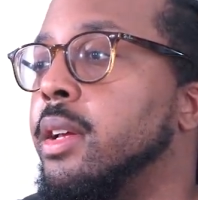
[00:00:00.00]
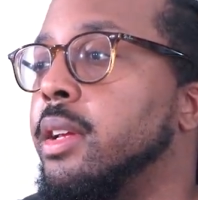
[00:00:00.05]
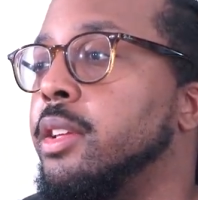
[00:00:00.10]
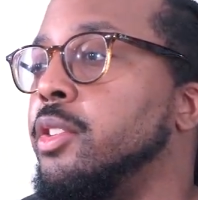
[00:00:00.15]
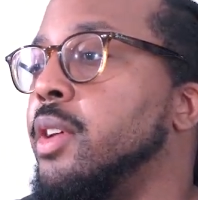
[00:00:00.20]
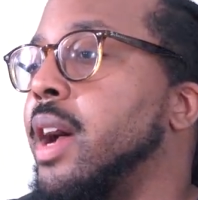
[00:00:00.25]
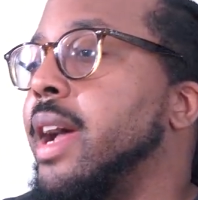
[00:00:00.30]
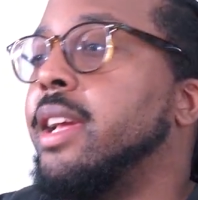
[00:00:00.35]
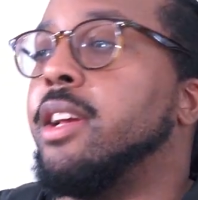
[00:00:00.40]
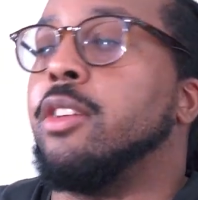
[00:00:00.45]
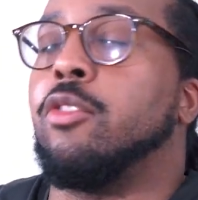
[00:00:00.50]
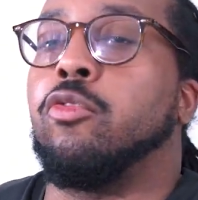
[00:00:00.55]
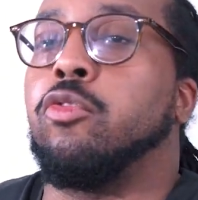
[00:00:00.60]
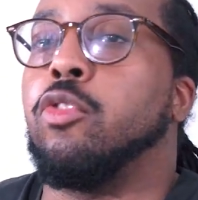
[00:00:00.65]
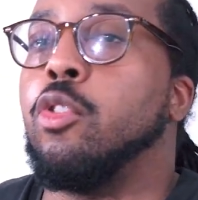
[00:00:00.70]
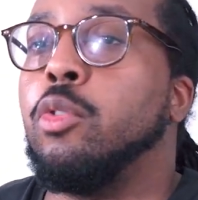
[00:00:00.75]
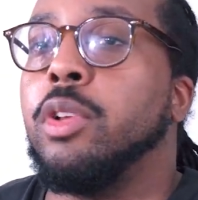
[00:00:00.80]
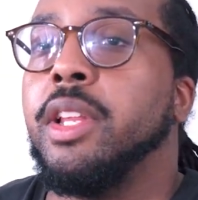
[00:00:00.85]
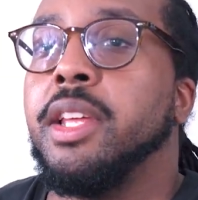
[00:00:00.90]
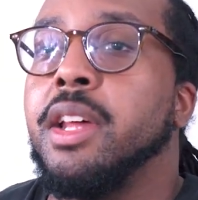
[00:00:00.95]
you know, I could
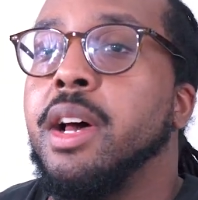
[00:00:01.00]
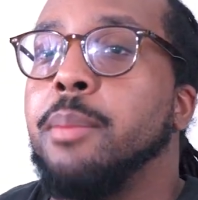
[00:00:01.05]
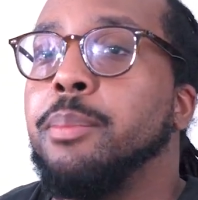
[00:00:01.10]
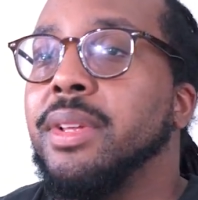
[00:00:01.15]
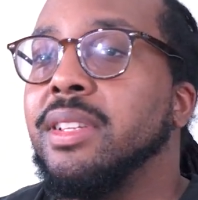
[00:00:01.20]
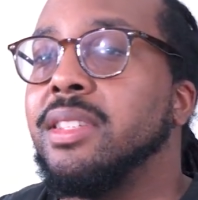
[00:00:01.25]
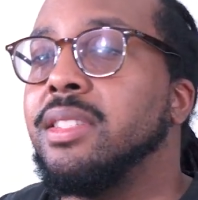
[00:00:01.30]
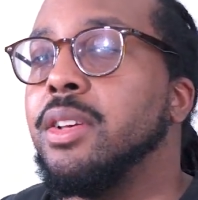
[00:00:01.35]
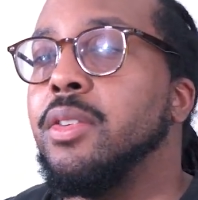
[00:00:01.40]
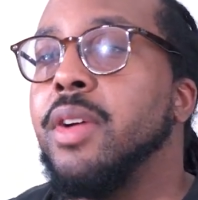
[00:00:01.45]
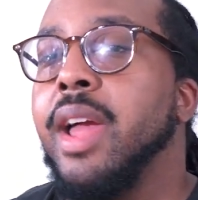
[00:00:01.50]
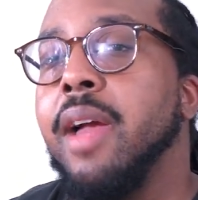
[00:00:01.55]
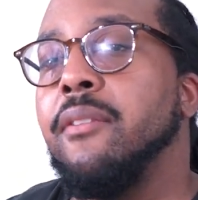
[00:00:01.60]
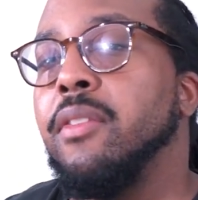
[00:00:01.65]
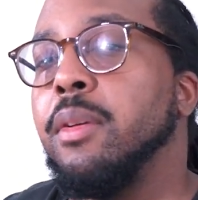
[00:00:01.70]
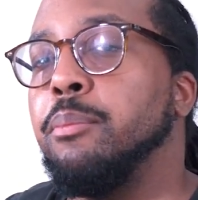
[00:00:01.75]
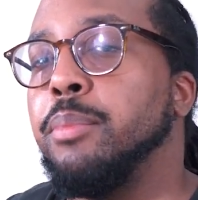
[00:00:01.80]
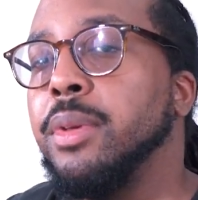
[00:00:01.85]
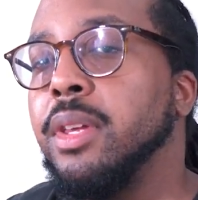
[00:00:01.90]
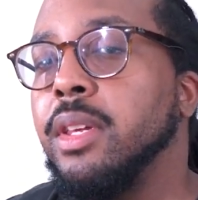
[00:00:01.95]
roll it up and still have
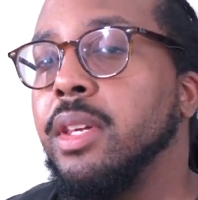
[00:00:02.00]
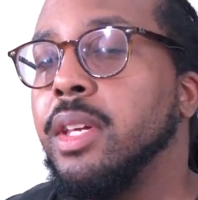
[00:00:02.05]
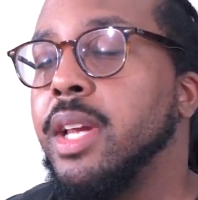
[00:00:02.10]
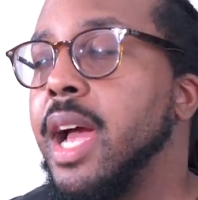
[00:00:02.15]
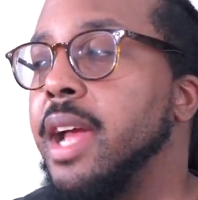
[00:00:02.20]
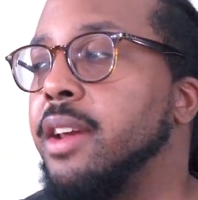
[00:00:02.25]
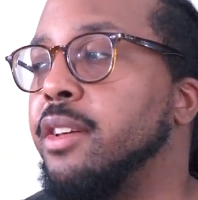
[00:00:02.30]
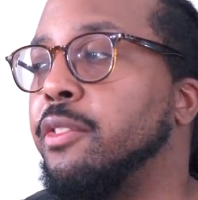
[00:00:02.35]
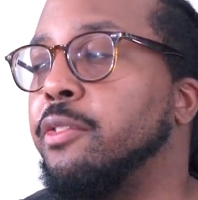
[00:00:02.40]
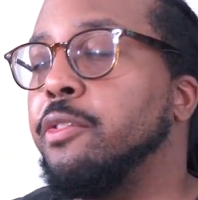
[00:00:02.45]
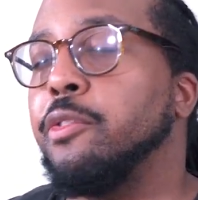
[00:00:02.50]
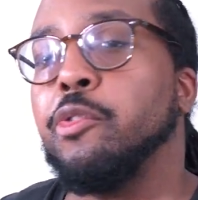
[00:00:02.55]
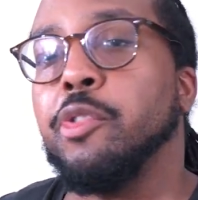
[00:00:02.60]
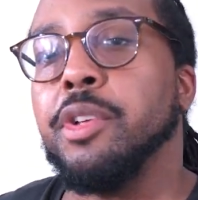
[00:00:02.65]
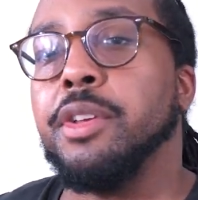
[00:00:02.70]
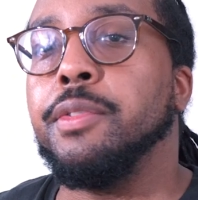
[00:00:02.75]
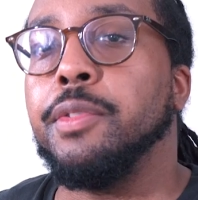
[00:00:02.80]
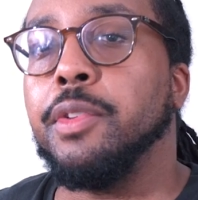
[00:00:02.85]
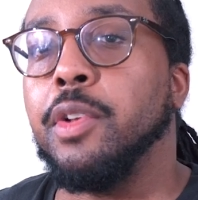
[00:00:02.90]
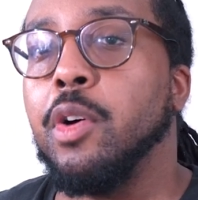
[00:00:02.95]
it be kind of
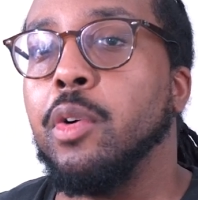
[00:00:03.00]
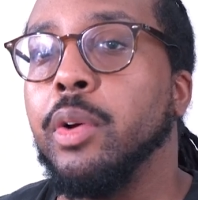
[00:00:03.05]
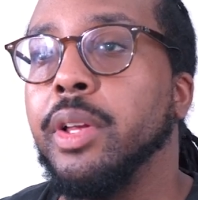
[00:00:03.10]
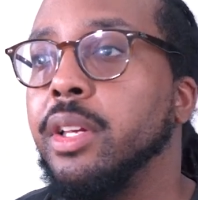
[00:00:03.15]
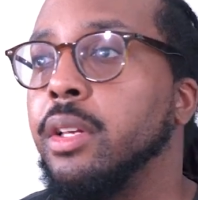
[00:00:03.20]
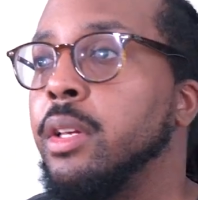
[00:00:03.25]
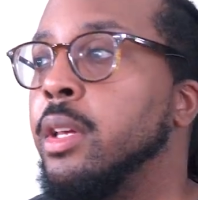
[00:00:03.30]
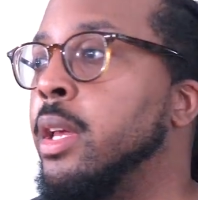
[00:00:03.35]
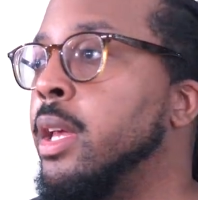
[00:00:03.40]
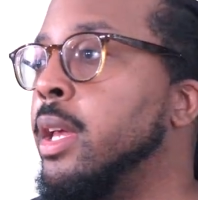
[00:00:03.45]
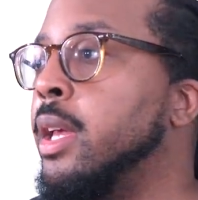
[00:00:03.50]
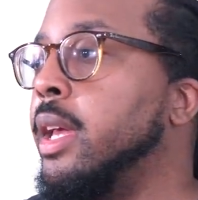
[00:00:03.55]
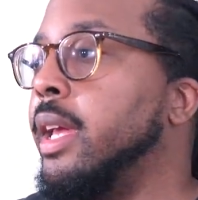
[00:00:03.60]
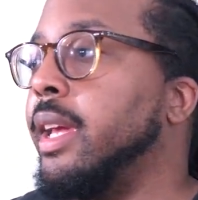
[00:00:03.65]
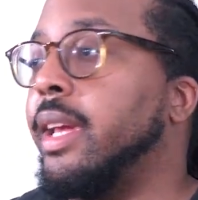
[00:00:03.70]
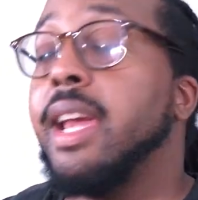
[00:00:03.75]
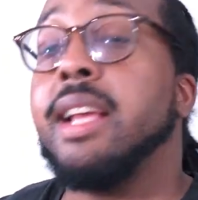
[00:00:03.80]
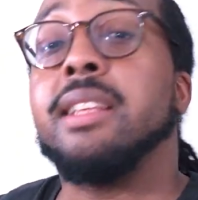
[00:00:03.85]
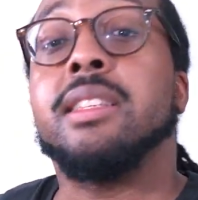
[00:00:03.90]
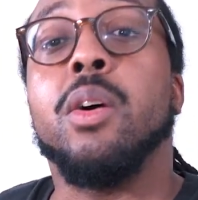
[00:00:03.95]
free flowing
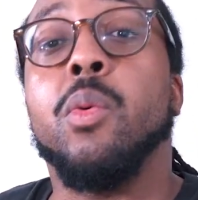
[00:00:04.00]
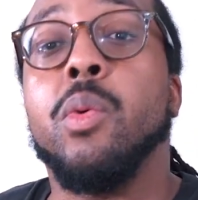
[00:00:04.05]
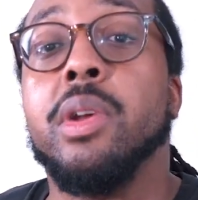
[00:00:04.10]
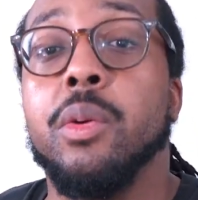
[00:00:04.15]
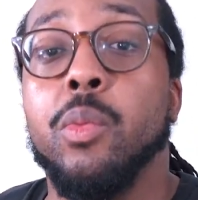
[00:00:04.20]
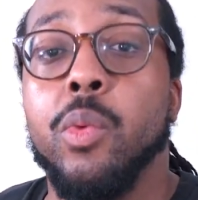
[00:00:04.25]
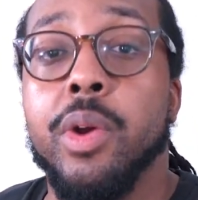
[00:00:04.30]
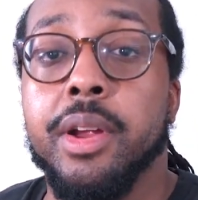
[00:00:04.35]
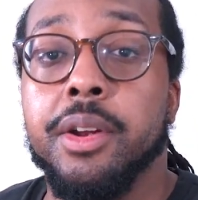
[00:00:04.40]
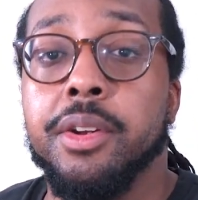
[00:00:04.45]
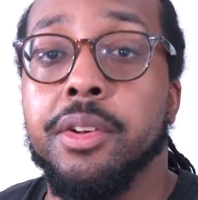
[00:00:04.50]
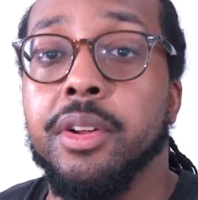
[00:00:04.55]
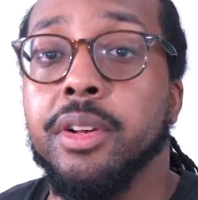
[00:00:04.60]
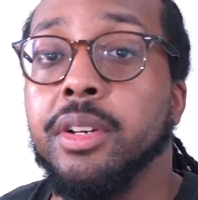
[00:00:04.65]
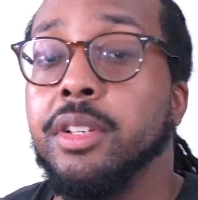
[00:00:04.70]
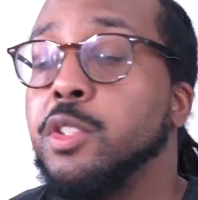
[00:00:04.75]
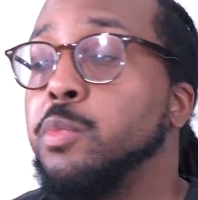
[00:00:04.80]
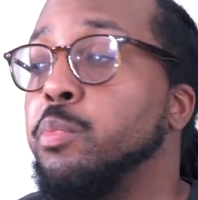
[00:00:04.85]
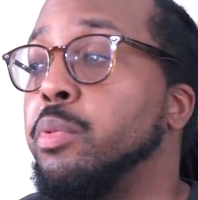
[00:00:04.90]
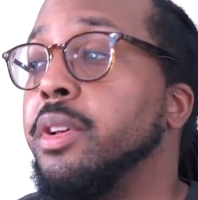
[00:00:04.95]
in case I want to wear it during
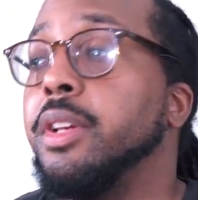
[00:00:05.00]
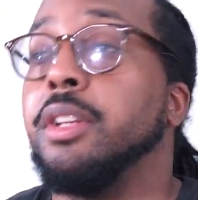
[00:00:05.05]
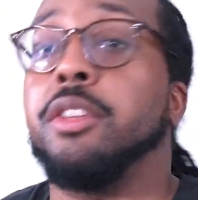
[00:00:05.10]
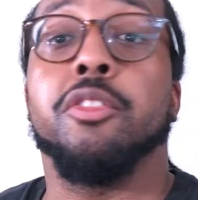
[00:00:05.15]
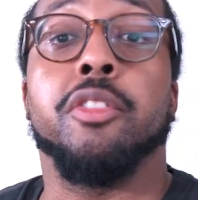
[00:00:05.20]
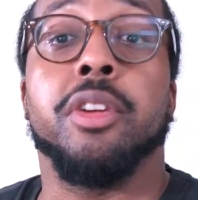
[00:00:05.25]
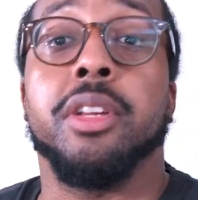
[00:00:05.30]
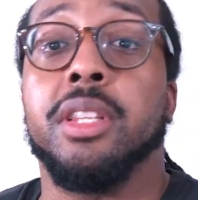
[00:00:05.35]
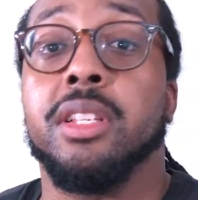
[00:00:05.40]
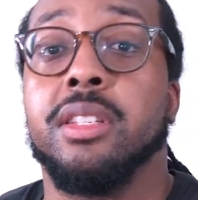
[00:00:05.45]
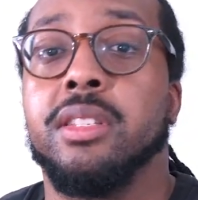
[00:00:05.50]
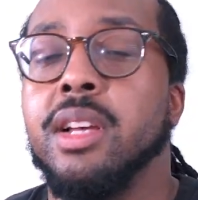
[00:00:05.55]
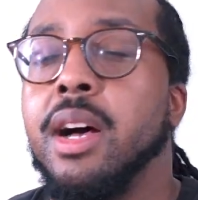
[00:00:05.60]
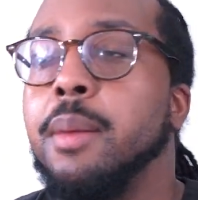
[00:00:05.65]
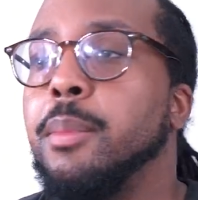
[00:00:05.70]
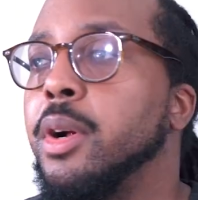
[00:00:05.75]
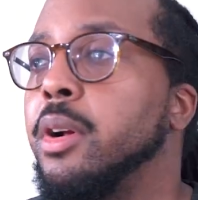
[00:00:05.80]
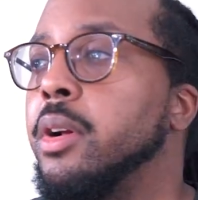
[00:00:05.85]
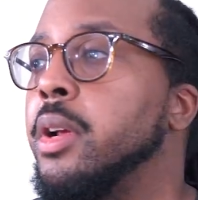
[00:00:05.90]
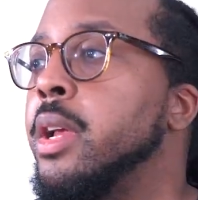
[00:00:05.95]
the spring, during the
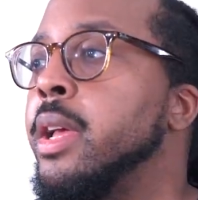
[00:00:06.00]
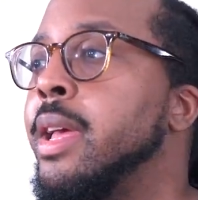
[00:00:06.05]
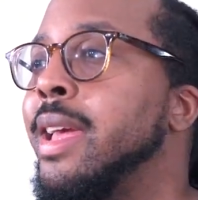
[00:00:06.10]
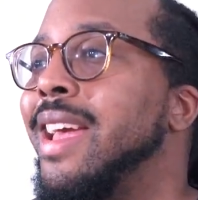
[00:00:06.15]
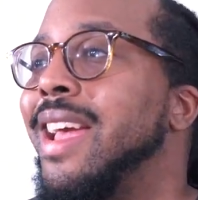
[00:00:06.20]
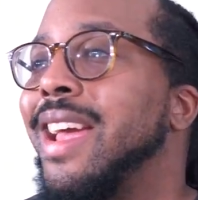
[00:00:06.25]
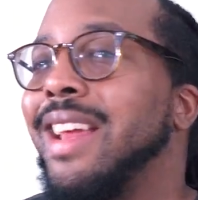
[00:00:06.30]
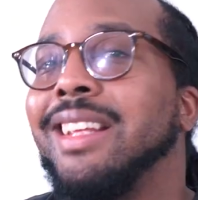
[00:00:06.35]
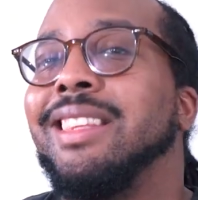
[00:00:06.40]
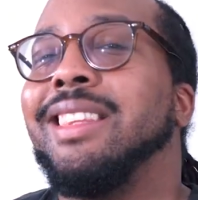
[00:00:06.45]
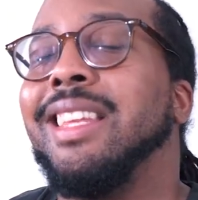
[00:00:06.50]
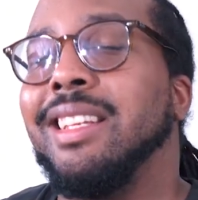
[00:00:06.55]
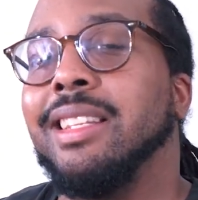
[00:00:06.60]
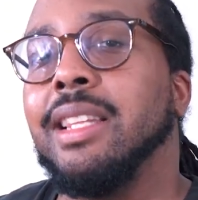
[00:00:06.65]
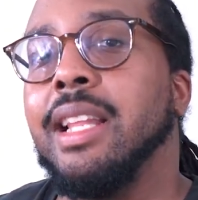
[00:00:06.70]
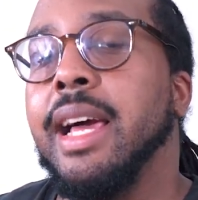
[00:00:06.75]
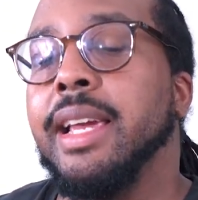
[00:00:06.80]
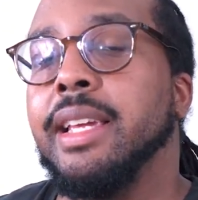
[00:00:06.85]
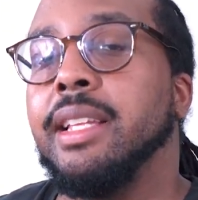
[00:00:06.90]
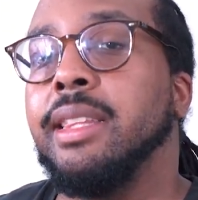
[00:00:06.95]
summer, anything
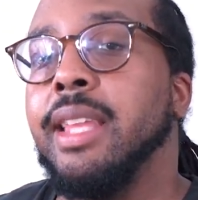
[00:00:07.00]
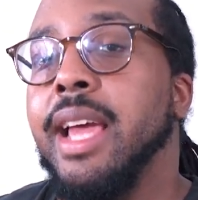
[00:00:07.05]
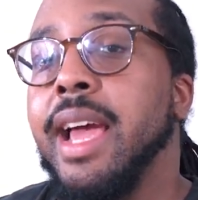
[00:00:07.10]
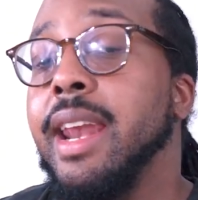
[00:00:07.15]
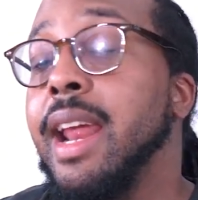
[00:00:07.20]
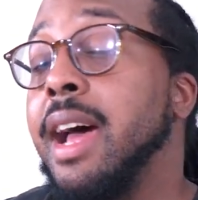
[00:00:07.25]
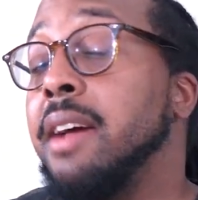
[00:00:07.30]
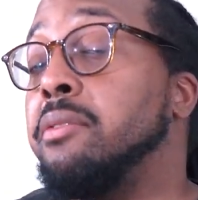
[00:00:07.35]
like that.